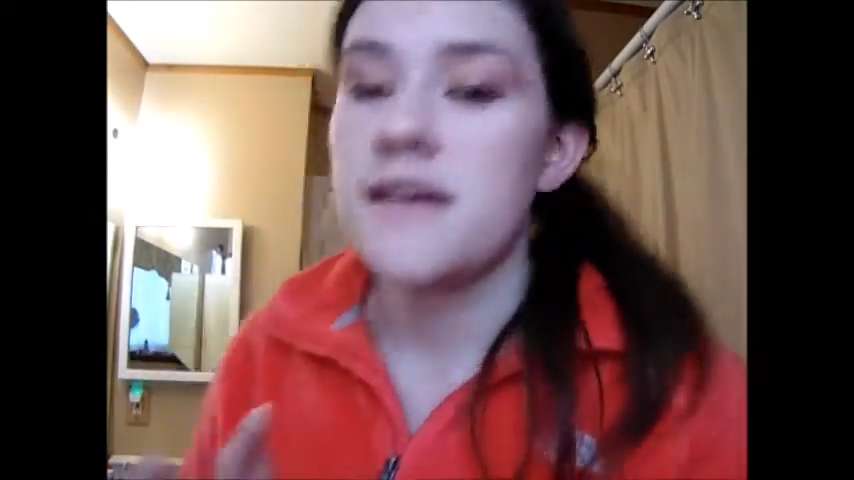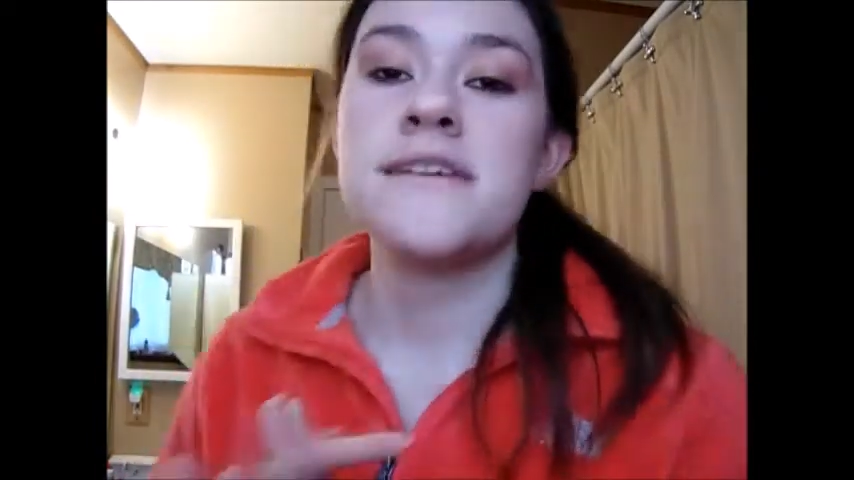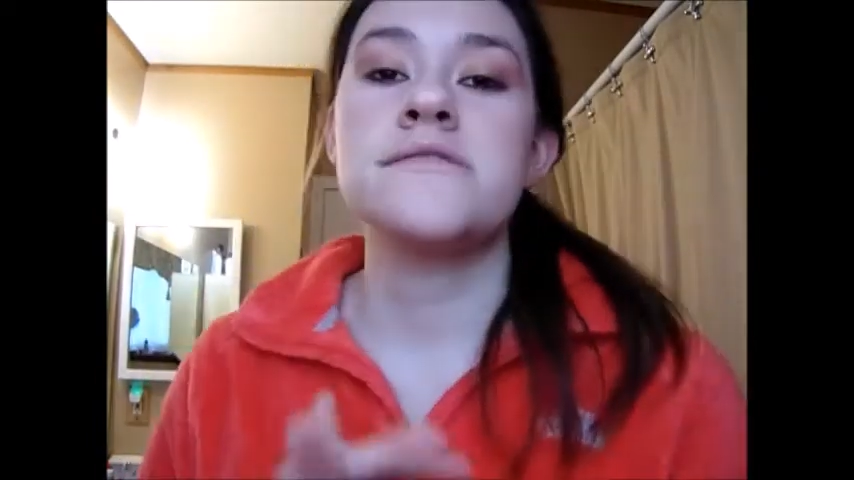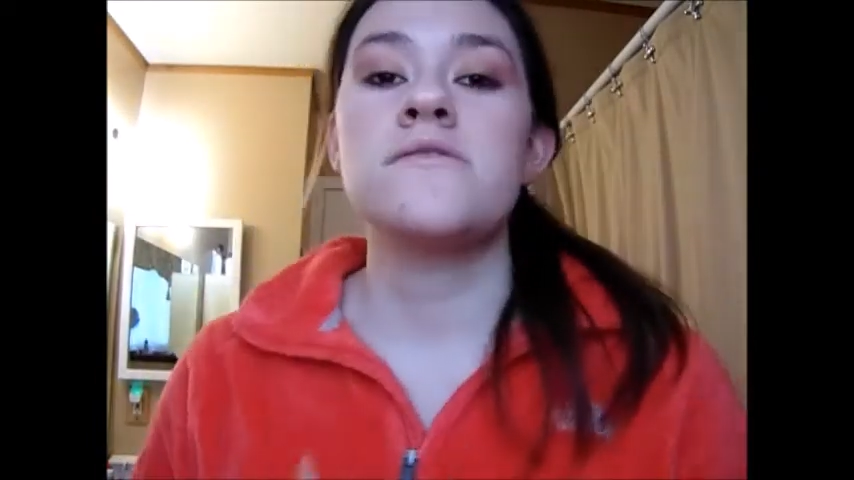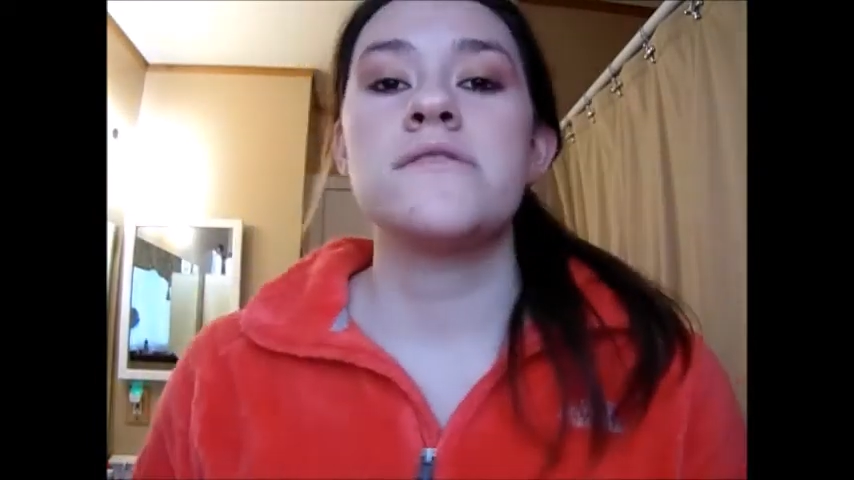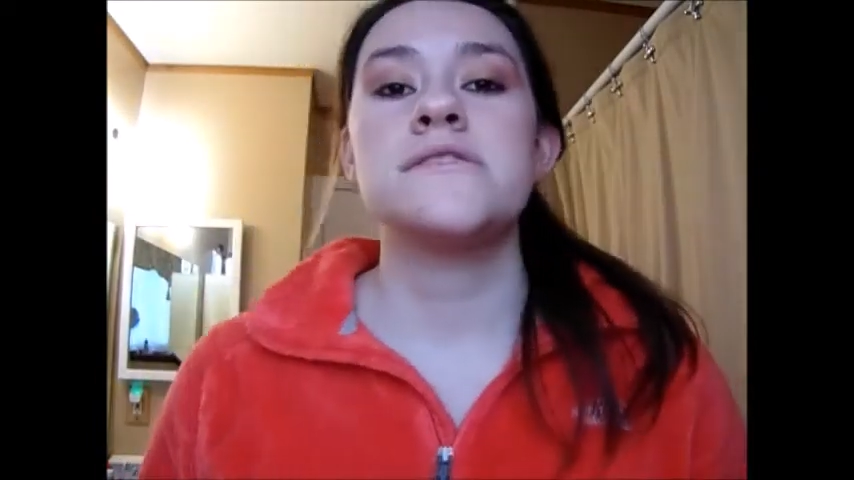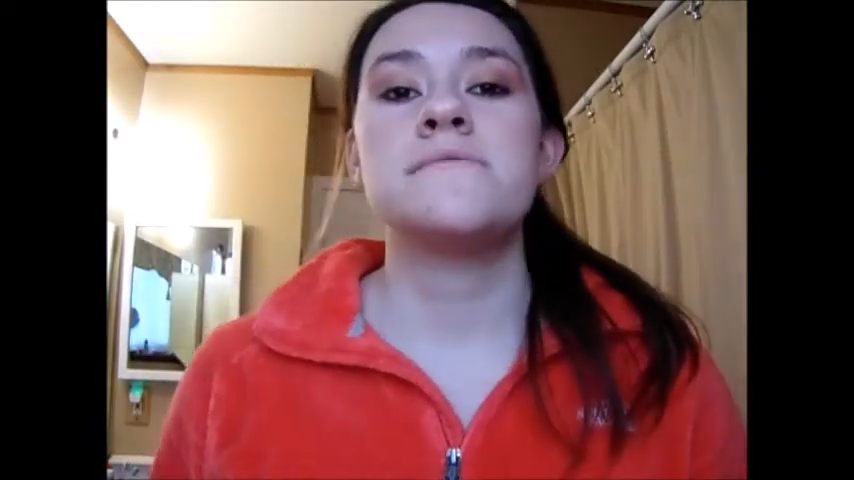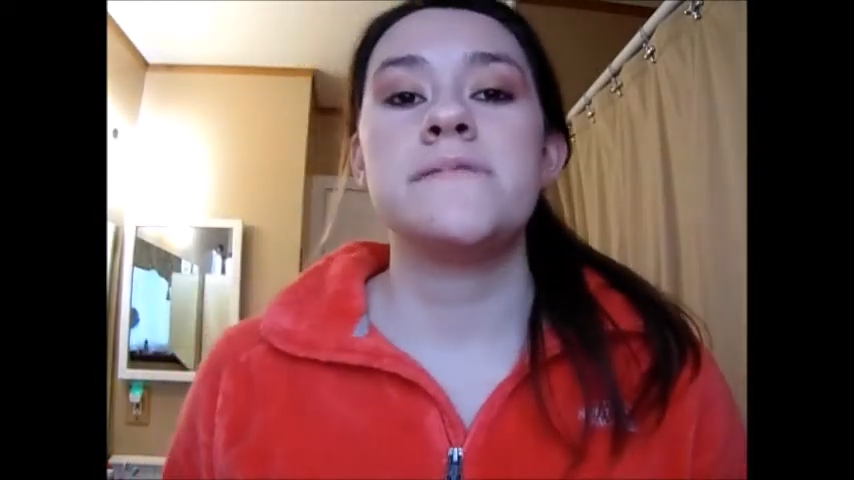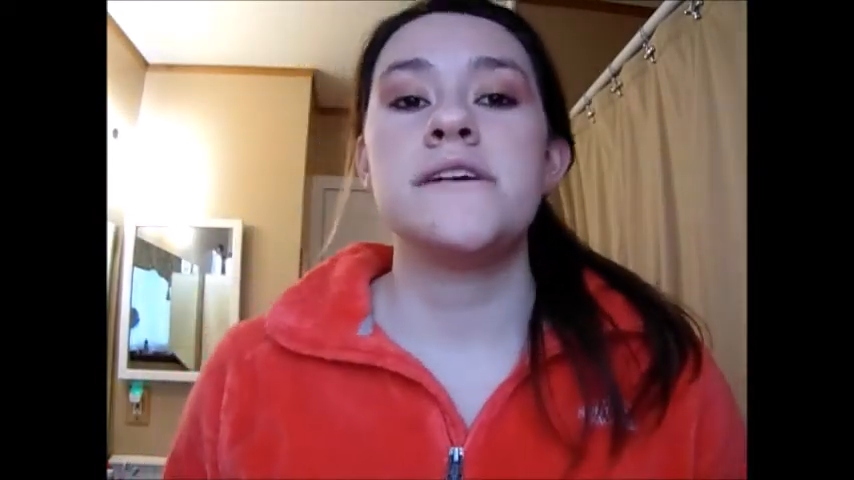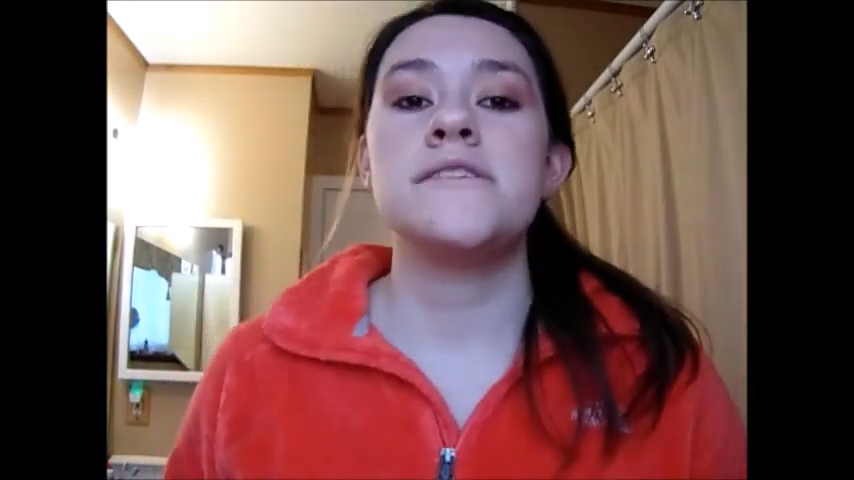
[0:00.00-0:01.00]
is going
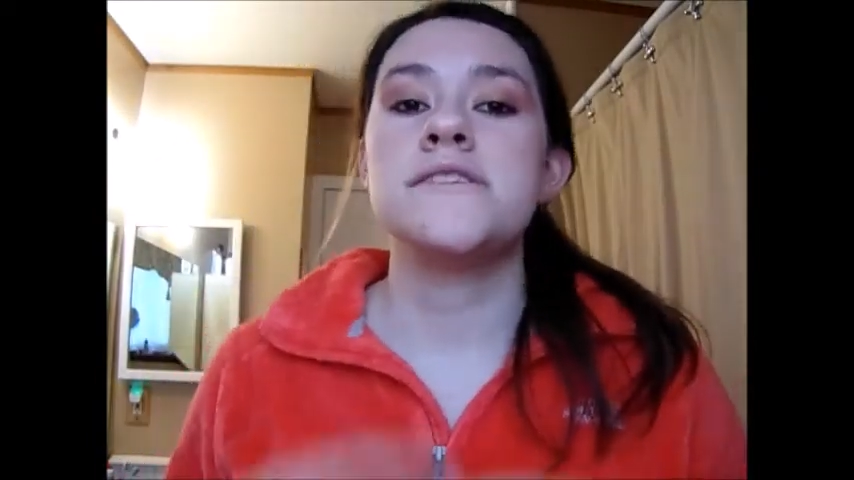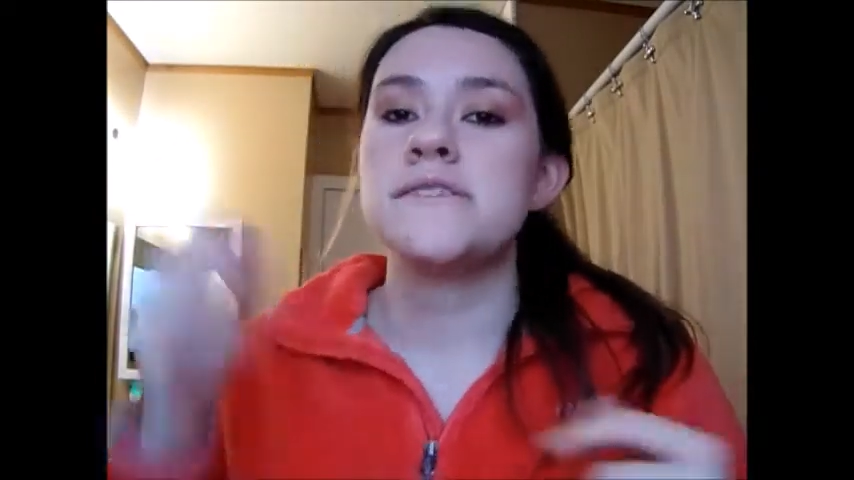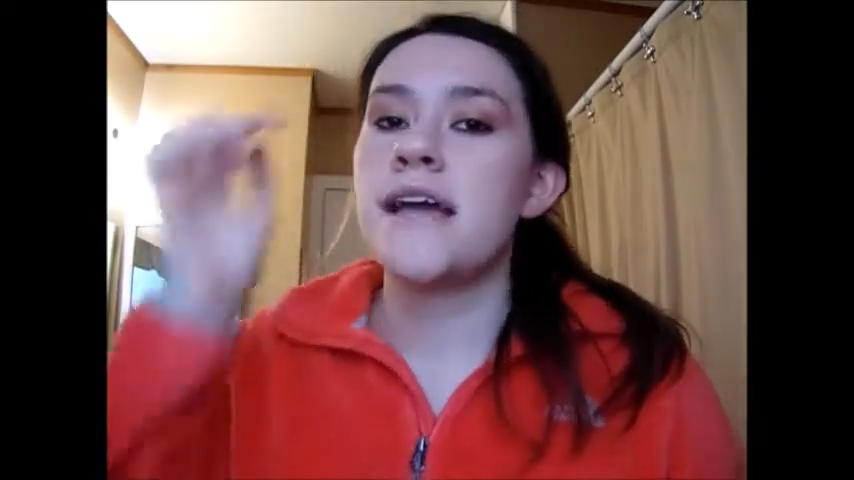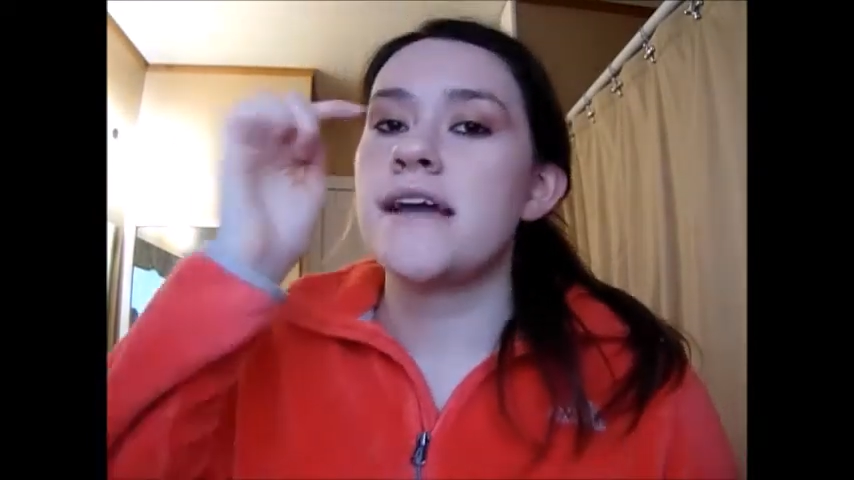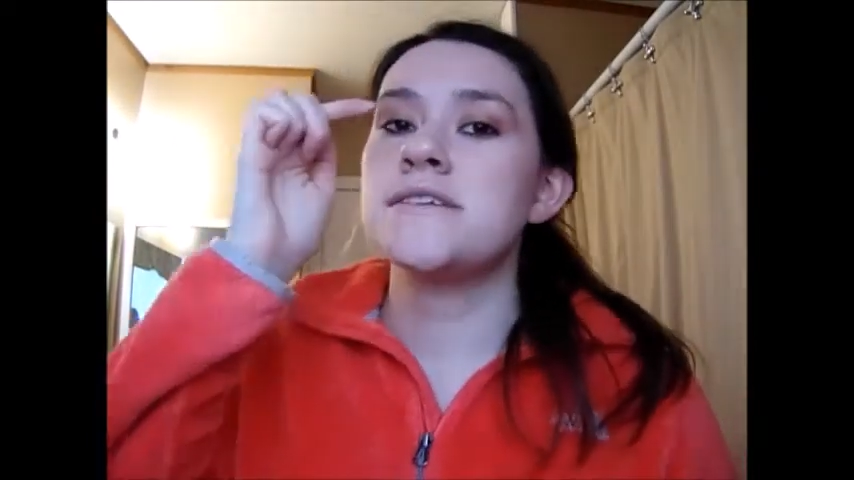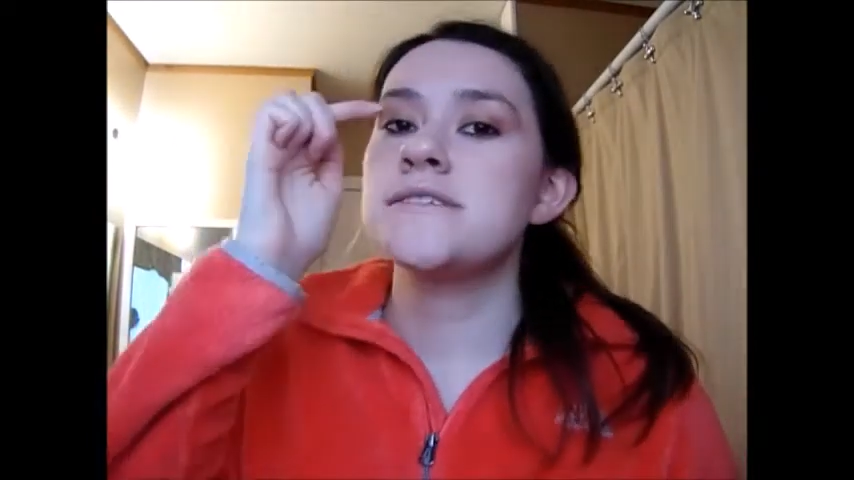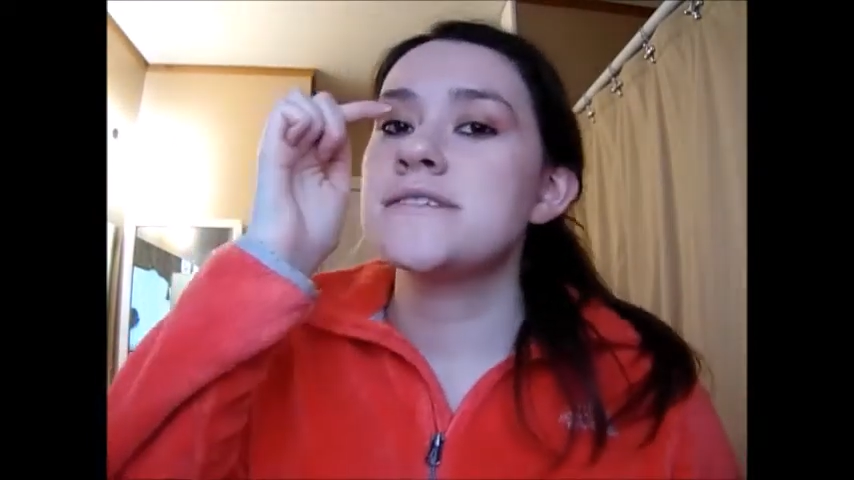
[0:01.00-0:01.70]
to be just a